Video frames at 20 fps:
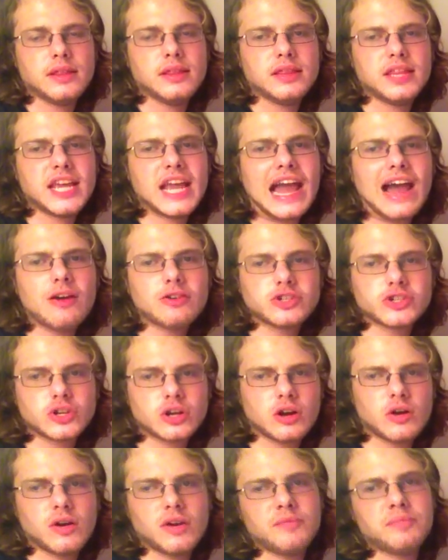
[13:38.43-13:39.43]
the
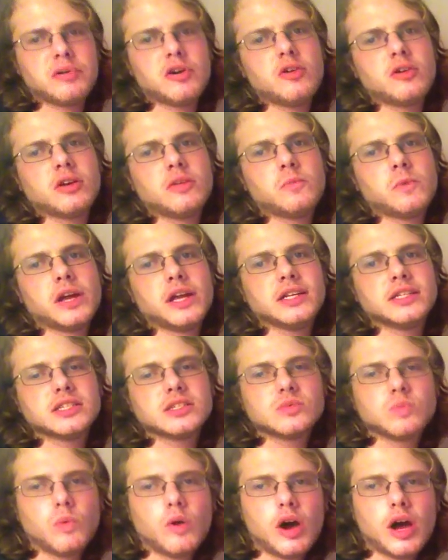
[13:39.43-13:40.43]
outro of Broken Wings
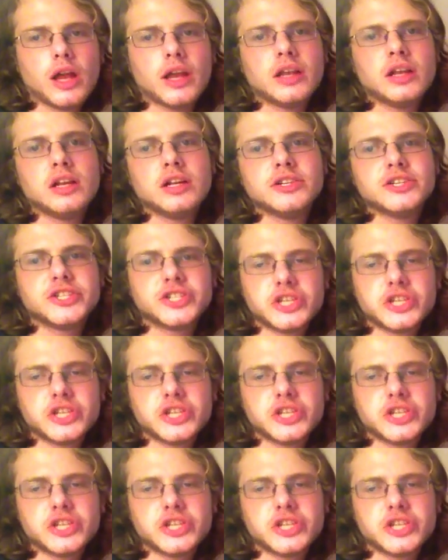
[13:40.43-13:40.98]
is 1,